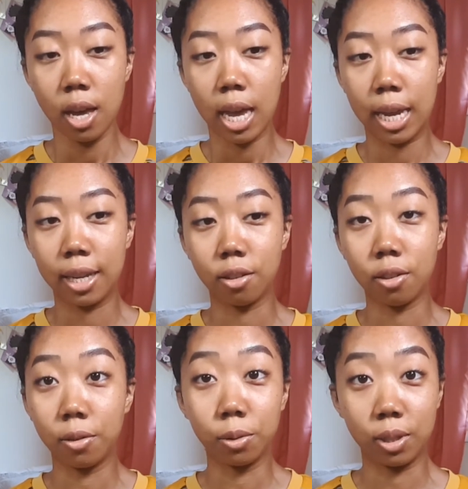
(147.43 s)
and all
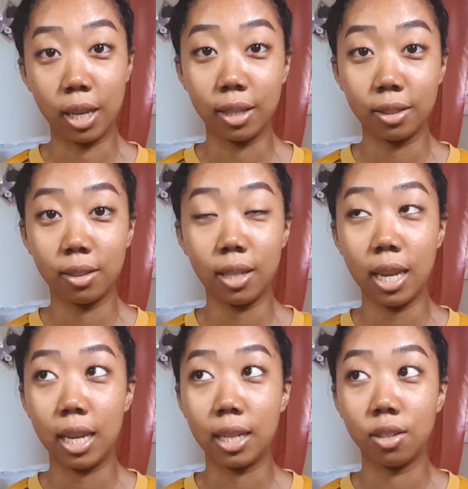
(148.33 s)
those things.
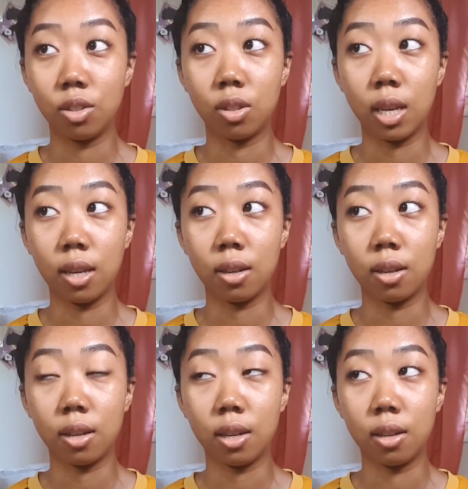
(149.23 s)
And like
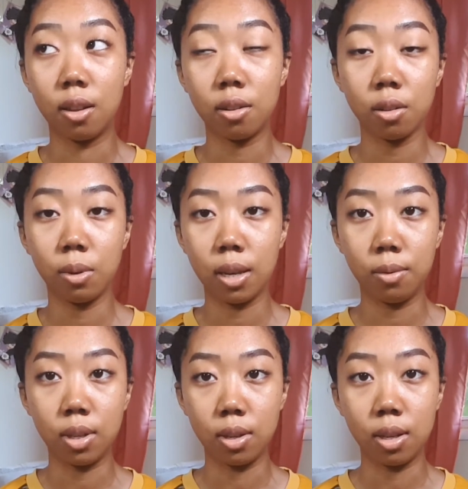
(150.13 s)
along the way,
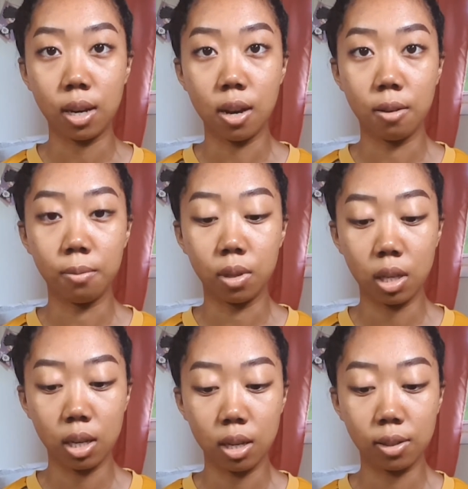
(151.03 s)
we um,
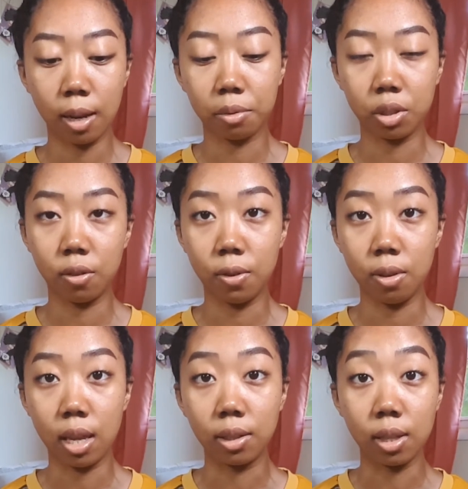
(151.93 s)
established a few
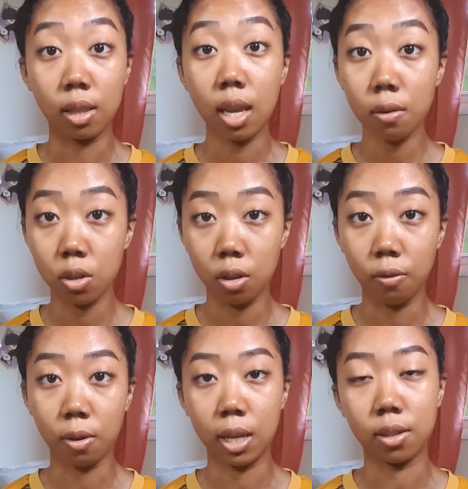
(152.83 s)
things that they would do
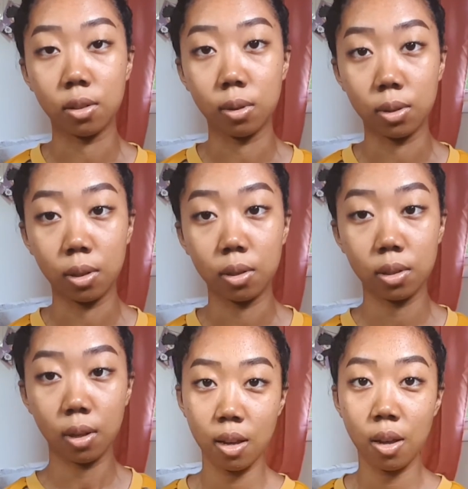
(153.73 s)
for me as a result.
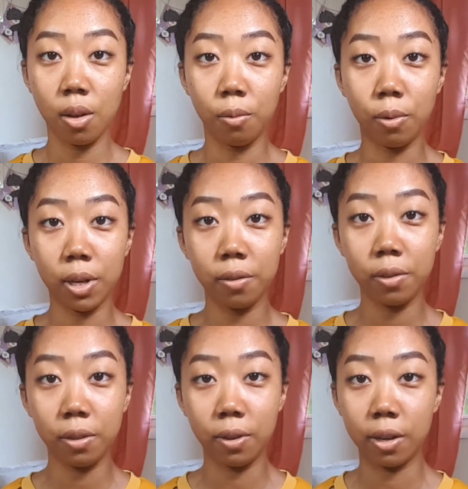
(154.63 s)
One of the
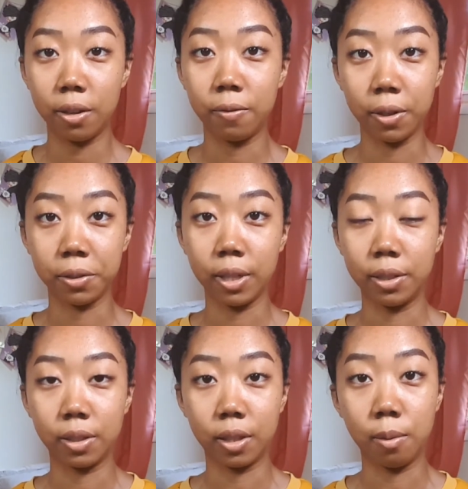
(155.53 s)
very first things
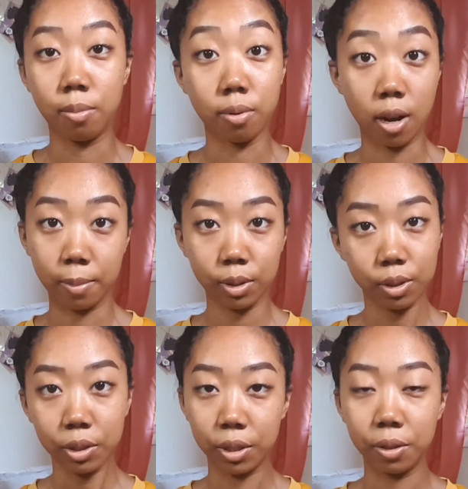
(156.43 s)
that they promised
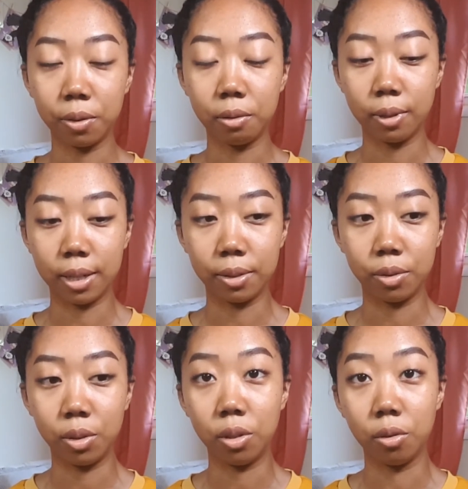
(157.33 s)
to do was
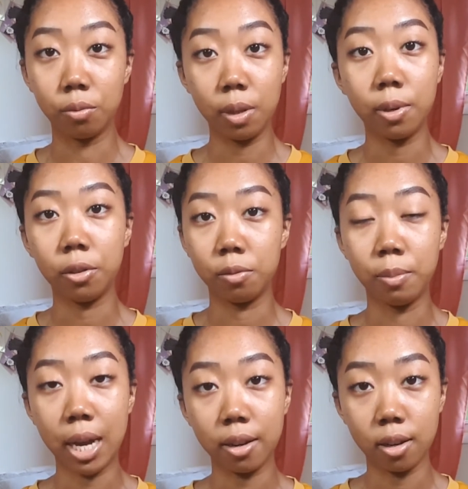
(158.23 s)
to repost
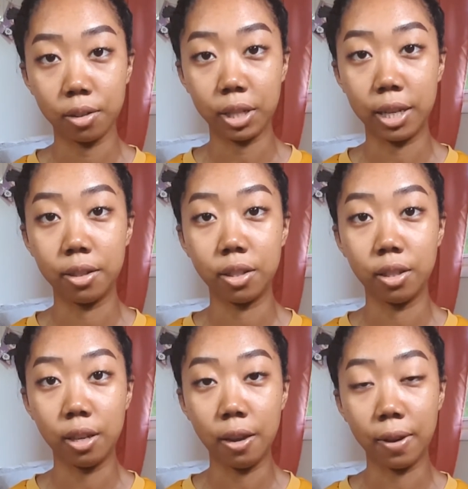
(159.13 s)
my content
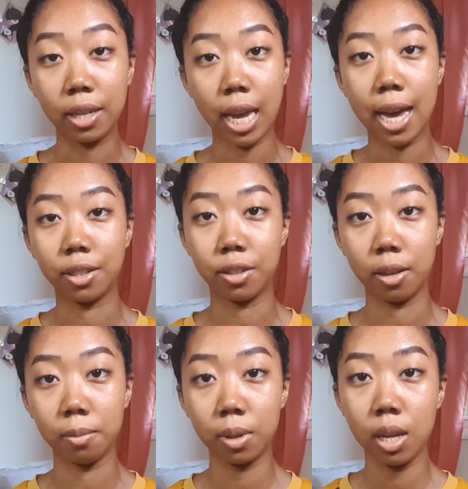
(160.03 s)
if I tagged them.
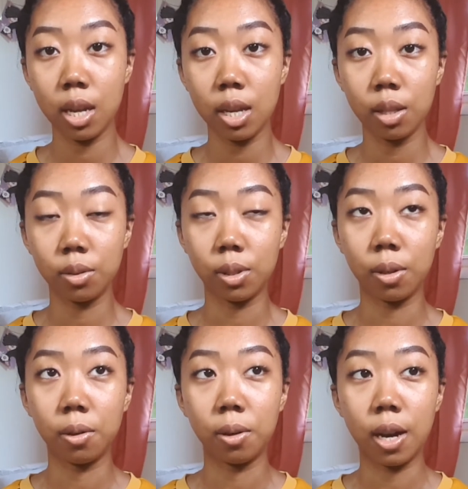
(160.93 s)

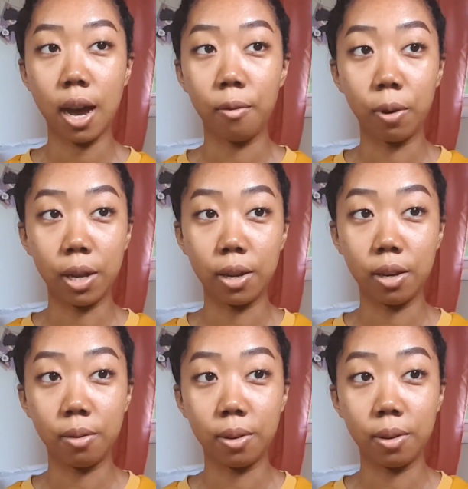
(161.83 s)
So when